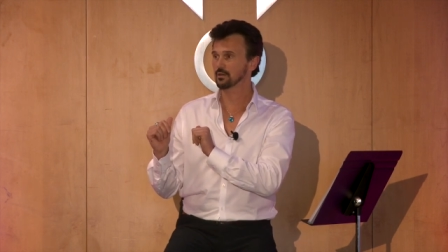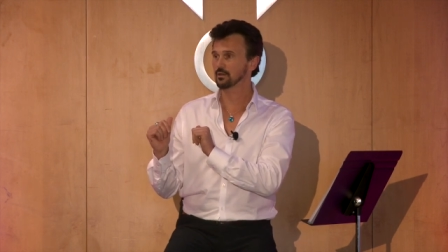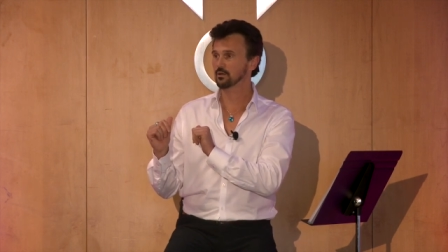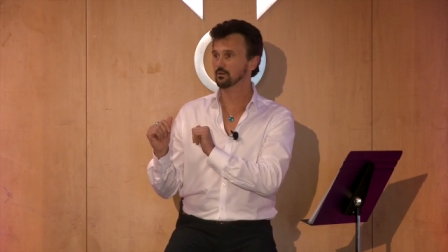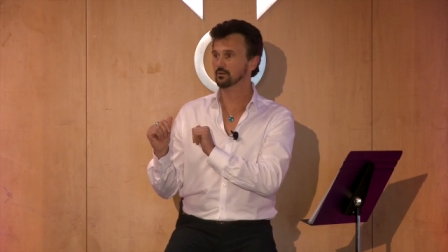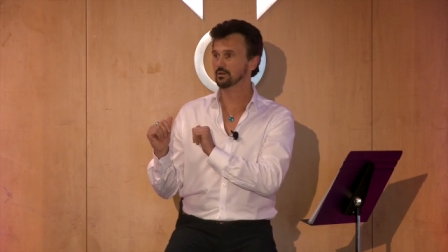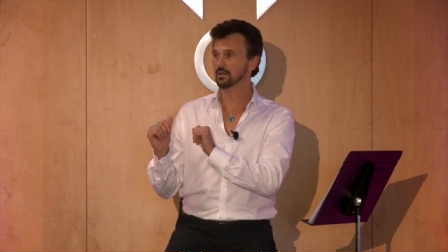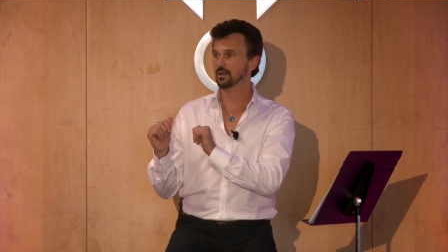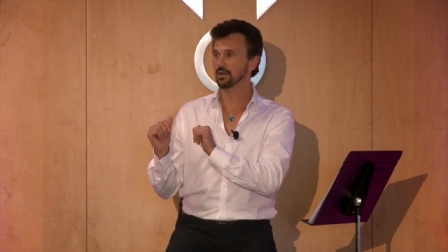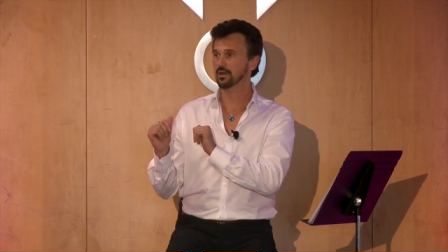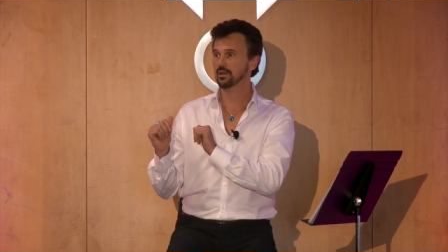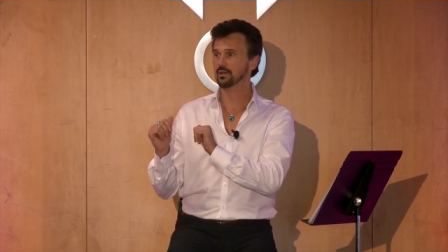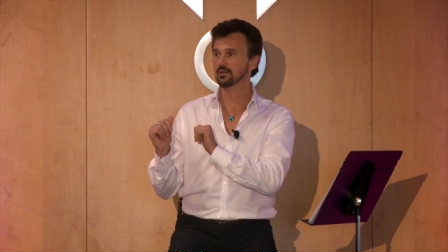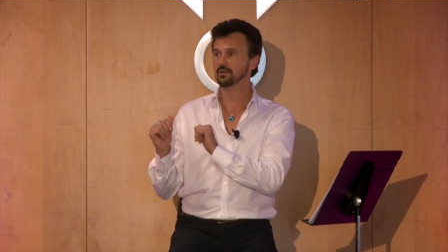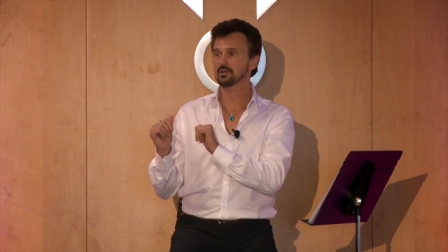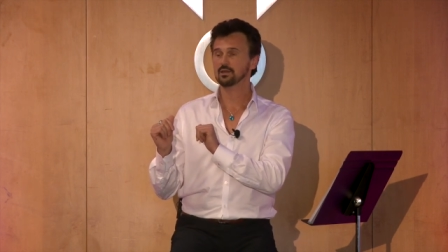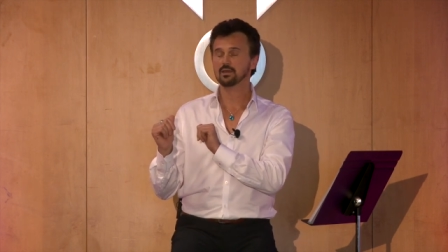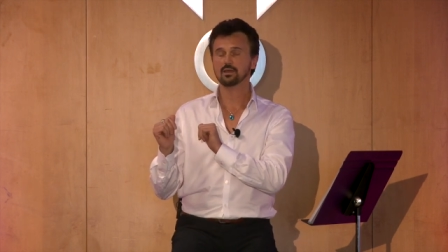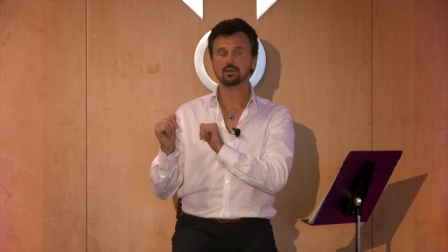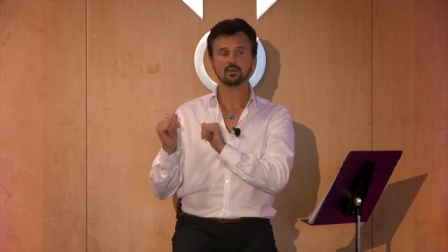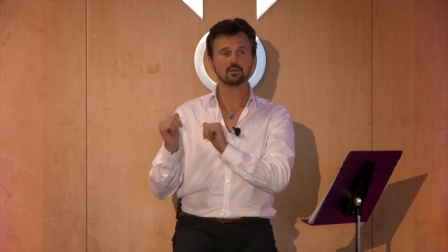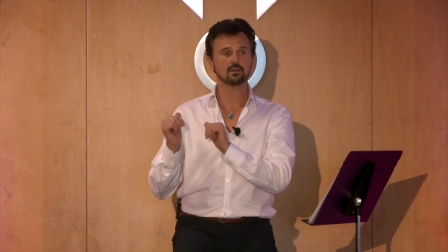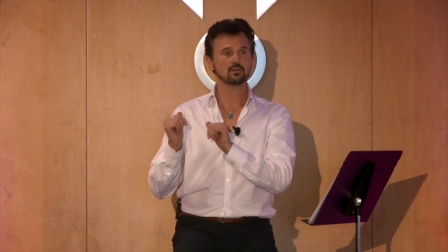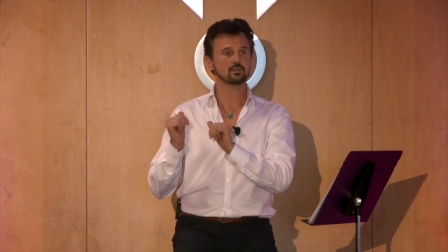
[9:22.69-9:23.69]
Okay?
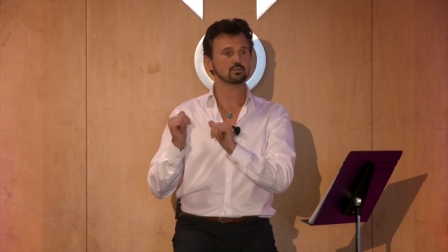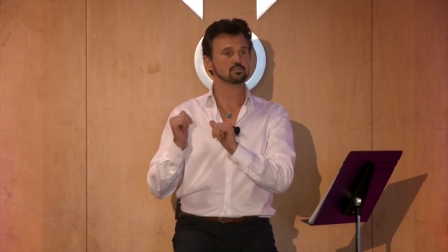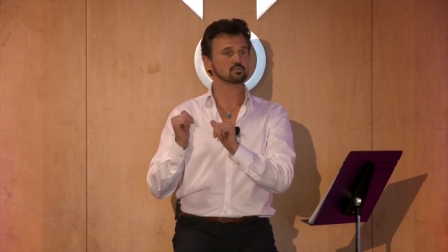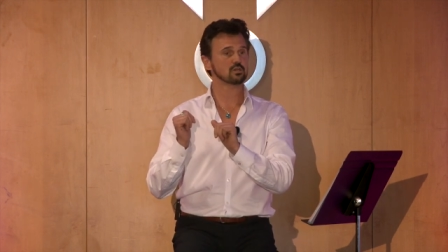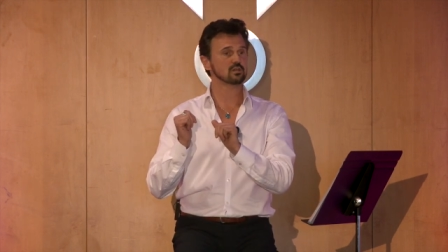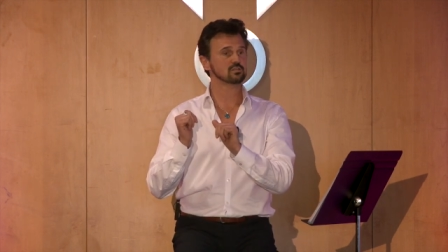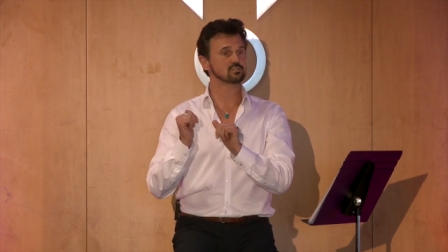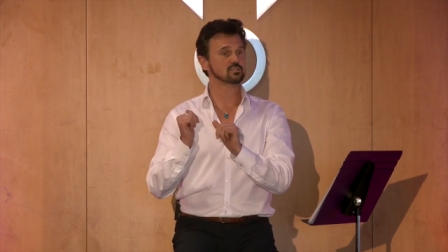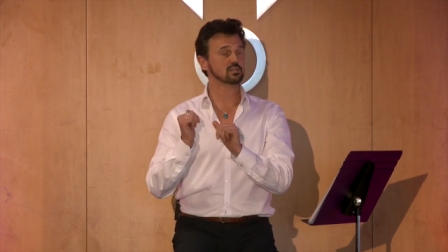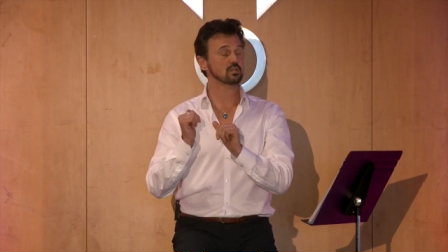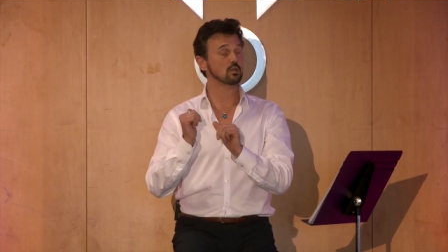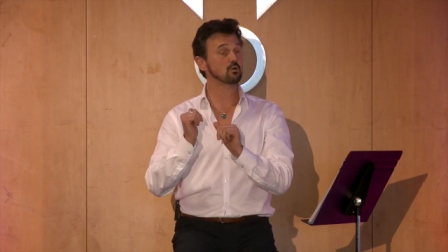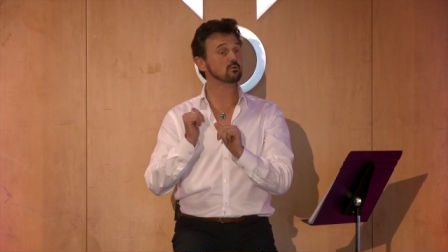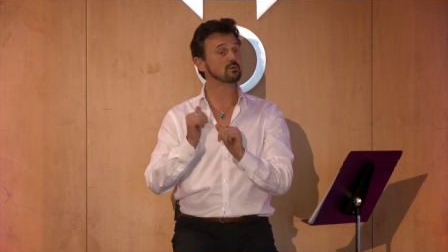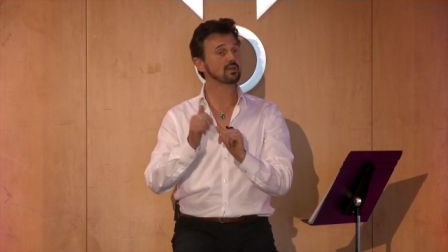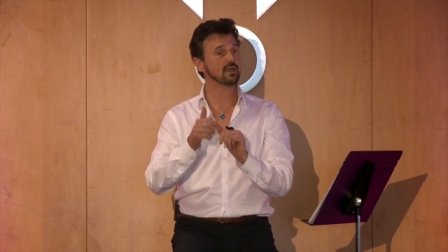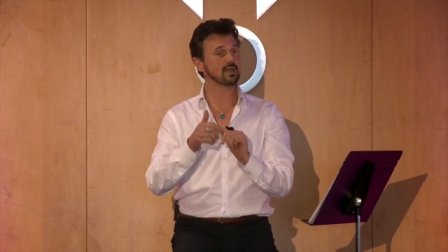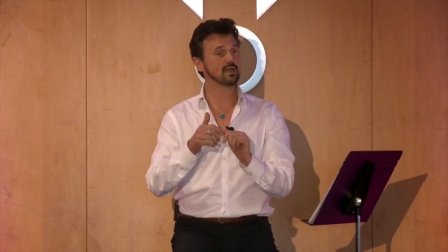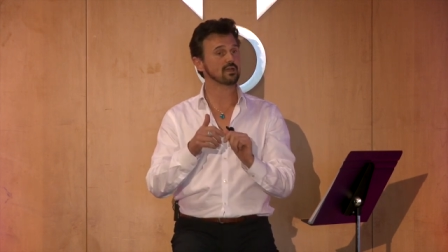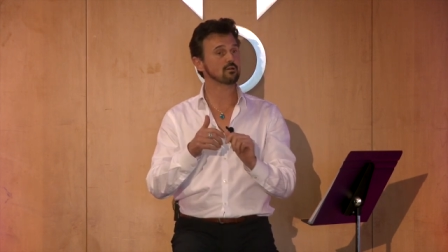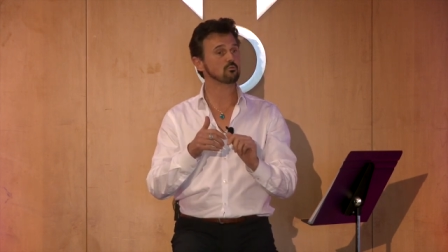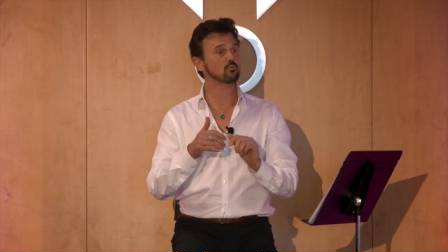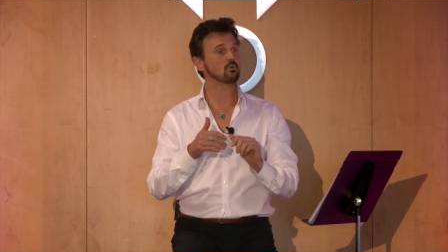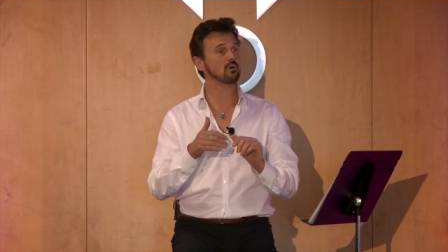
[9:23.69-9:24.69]
So I said,
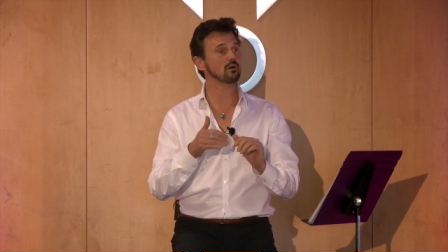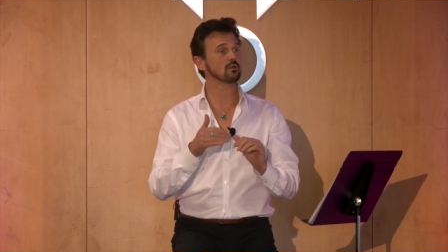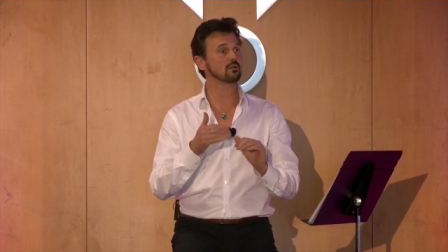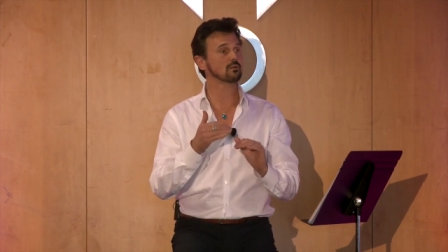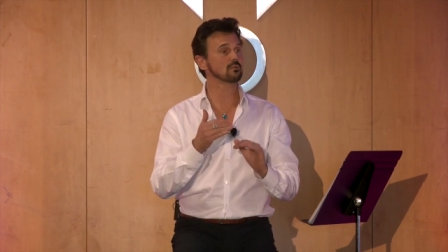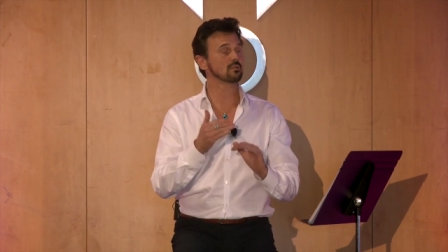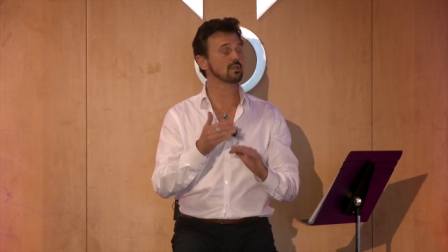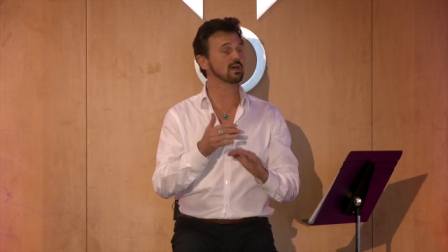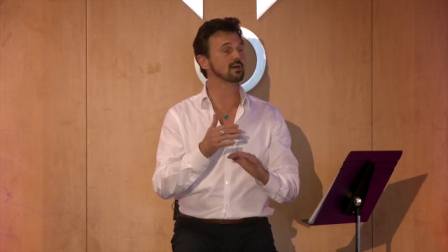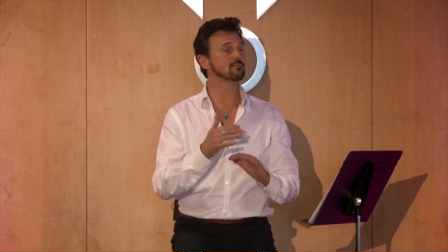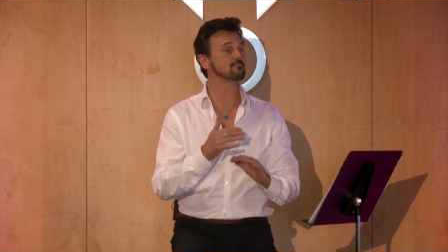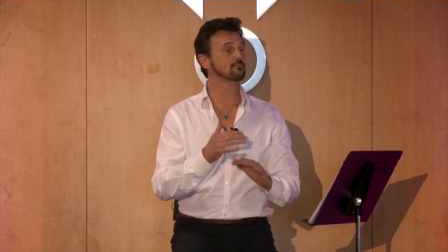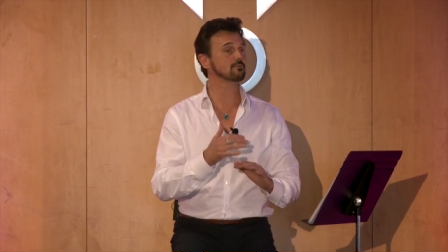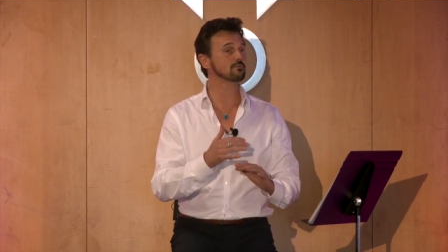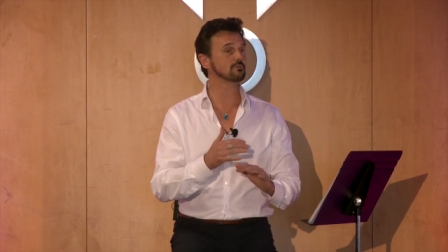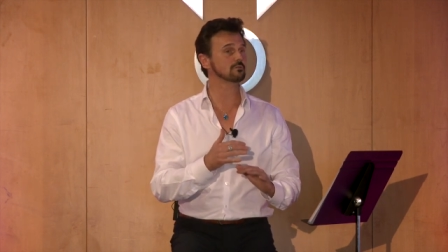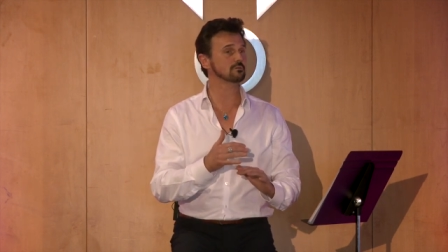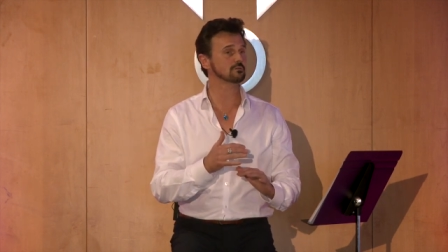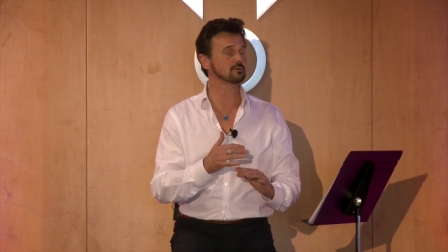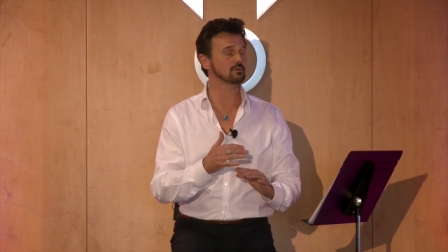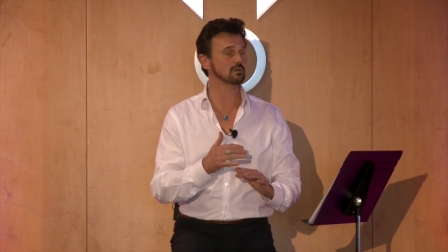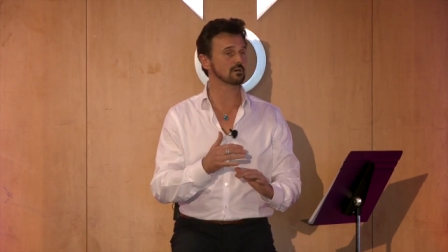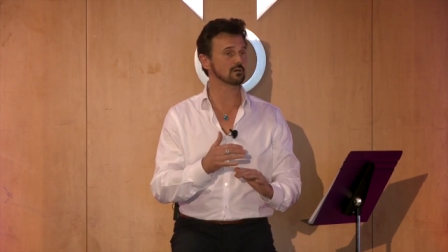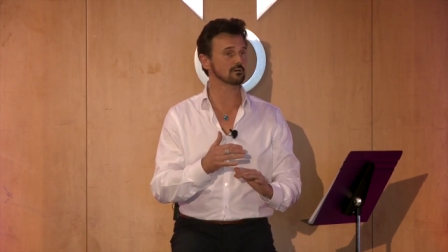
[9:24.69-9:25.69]
okay, on a level
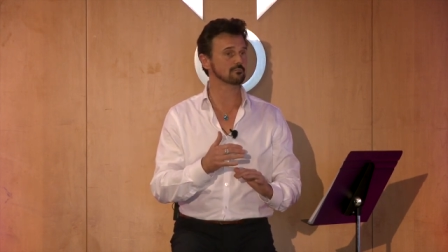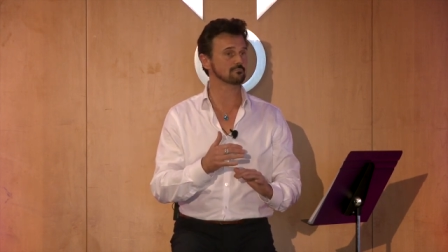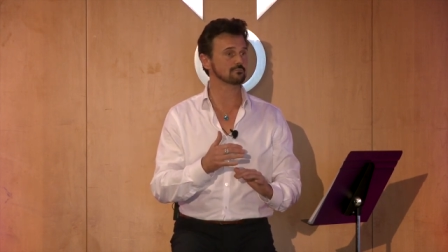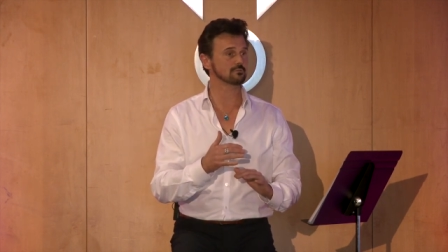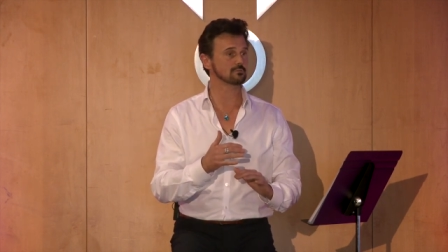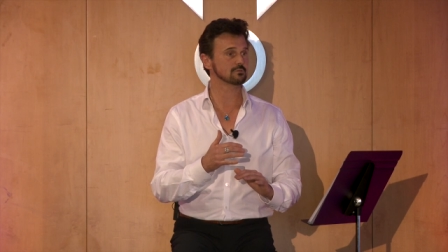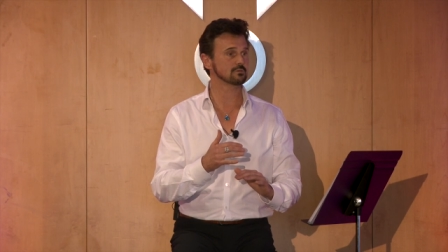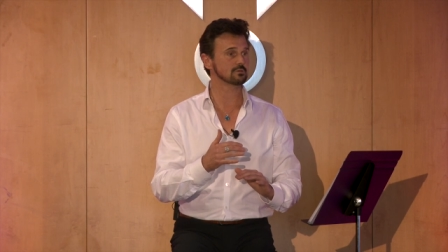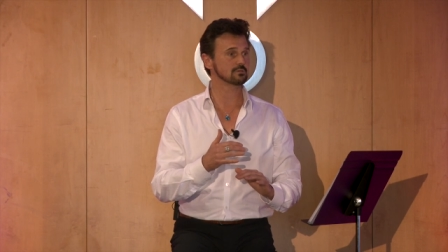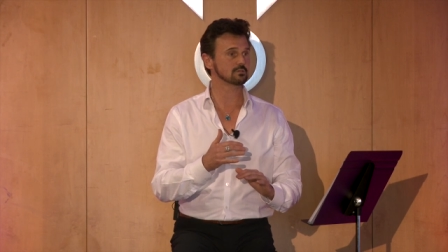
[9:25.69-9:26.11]
of,